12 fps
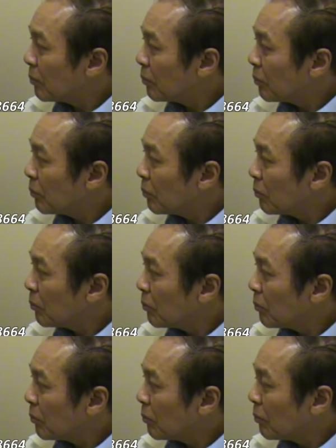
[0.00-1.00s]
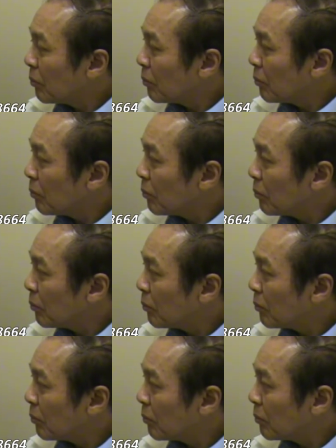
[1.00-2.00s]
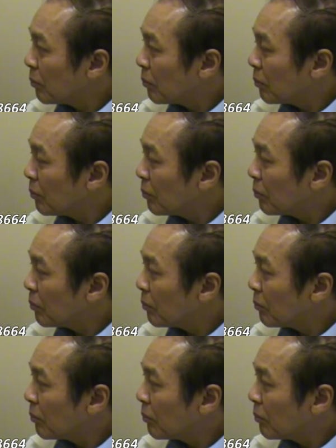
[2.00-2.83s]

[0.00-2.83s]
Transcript: (silent)